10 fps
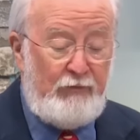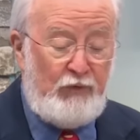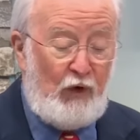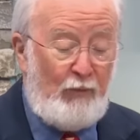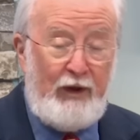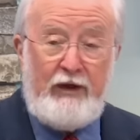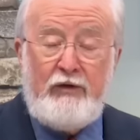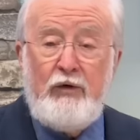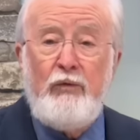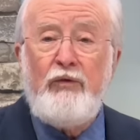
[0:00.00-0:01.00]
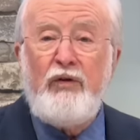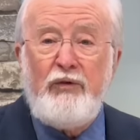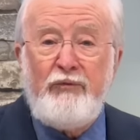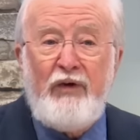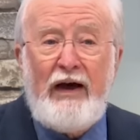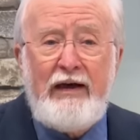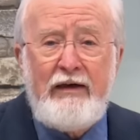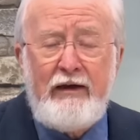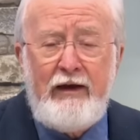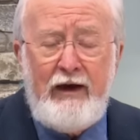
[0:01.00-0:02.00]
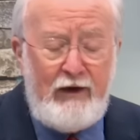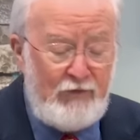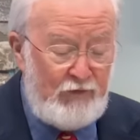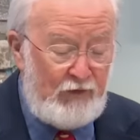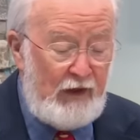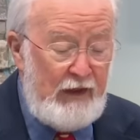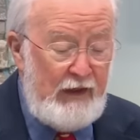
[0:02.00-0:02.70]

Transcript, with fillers: Psalm 82, the divine counsel.